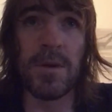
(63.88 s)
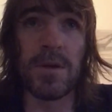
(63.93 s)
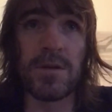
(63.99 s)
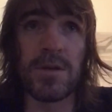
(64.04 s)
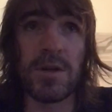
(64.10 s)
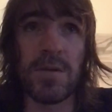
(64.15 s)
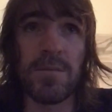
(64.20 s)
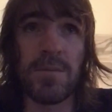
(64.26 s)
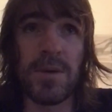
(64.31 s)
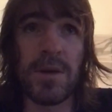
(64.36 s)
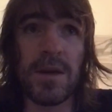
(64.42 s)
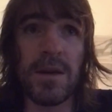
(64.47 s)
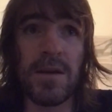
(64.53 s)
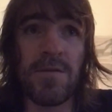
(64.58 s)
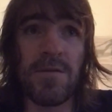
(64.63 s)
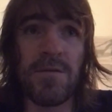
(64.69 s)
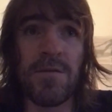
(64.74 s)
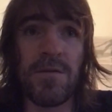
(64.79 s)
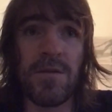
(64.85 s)
Jumping
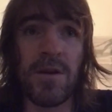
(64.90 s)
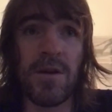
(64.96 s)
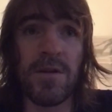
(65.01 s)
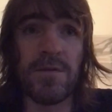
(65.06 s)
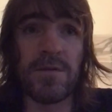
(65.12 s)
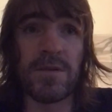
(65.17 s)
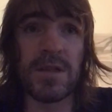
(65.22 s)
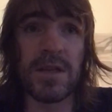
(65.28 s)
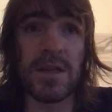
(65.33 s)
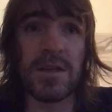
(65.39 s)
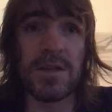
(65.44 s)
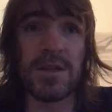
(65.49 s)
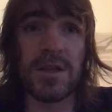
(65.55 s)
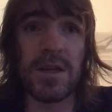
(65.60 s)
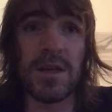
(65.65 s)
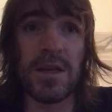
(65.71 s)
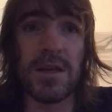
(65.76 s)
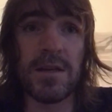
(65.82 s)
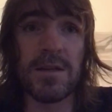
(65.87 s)
5 or 6
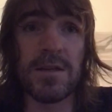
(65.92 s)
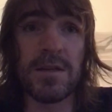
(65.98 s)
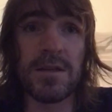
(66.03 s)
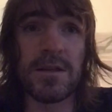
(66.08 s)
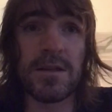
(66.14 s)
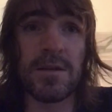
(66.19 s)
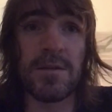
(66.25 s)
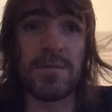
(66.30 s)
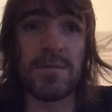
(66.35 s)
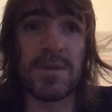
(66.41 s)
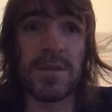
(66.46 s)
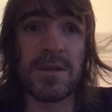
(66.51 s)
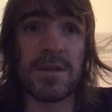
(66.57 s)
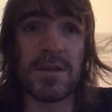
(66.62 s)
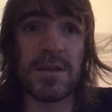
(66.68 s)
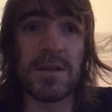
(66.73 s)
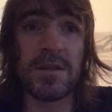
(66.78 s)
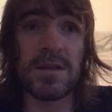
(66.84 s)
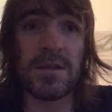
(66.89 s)
years, I'm
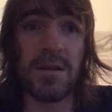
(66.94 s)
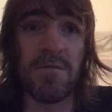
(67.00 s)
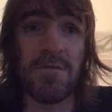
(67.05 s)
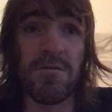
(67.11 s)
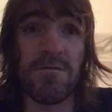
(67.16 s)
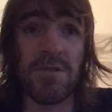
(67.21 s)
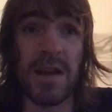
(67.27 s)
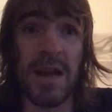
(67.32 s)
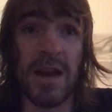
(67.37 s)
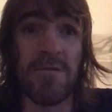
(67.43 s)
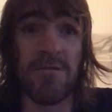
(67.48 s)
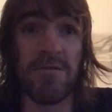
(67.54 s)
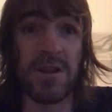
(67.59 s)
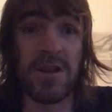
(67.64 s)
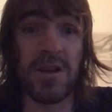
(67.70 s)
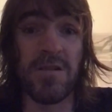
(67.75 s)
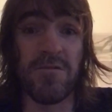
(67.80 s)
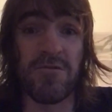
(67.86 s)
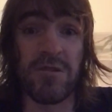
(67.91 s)
now a
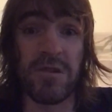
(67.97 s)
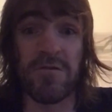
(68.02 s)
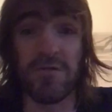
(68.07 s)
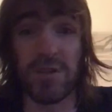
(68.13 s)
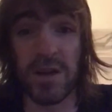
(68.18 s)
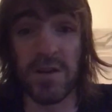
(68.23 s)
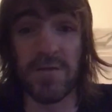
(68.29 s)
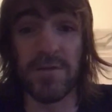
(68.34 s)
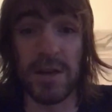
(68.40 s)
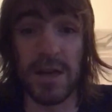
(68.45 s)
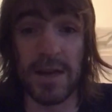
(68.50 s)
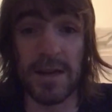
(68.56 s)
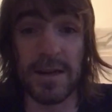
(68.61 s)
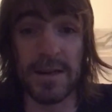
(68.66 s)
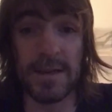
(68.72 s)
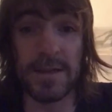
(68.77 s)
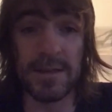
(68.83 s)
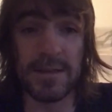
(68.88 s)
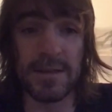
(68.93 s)
recovered
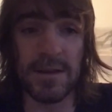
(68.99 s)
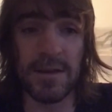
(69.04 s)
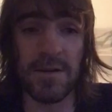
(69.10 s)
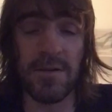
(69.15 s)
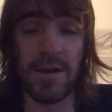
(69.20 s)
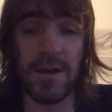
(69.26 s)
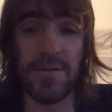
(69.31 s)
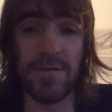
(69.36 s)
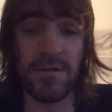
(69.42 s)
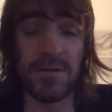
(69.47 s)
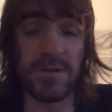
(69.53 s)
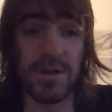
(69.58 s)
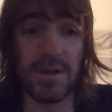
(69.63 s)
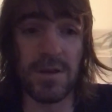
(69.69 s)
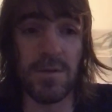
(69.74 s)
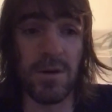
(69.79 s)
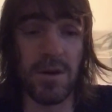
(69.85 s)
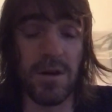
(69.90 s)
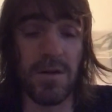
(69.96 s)
addict, and I have to
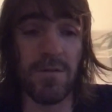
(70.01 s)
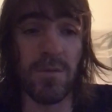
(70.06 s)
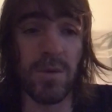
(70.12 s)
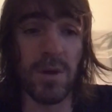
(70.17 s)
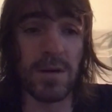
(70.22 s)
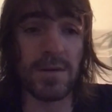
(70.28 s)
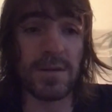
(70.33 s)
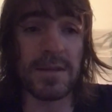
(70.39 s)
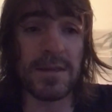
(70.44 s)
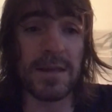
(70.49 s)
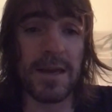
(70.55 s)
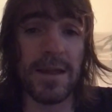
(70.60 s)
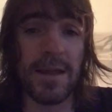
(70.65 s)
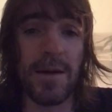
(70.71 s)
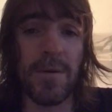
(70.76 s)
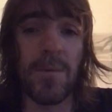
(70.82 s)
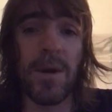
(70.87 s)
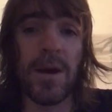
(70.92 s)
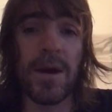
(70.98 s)
do a lot of work to stay
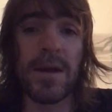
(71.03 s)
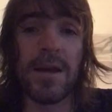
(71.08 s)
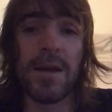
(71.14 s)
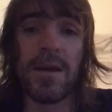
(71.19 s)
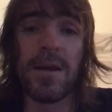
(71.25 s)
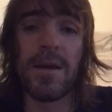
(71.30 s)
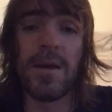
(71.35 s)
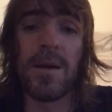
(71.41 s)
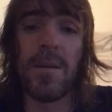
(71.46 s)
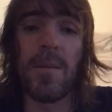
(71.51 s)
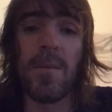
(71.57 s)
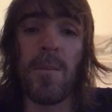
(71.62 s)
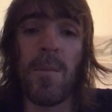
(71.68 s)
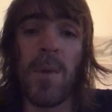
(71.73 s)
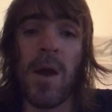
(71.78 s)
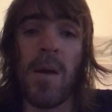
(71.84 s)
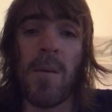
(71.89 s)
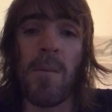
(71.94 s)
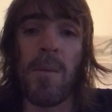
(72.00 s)
that way.
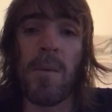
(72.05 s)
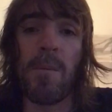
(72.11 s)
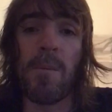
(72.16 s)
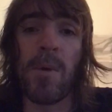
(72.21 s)
I'm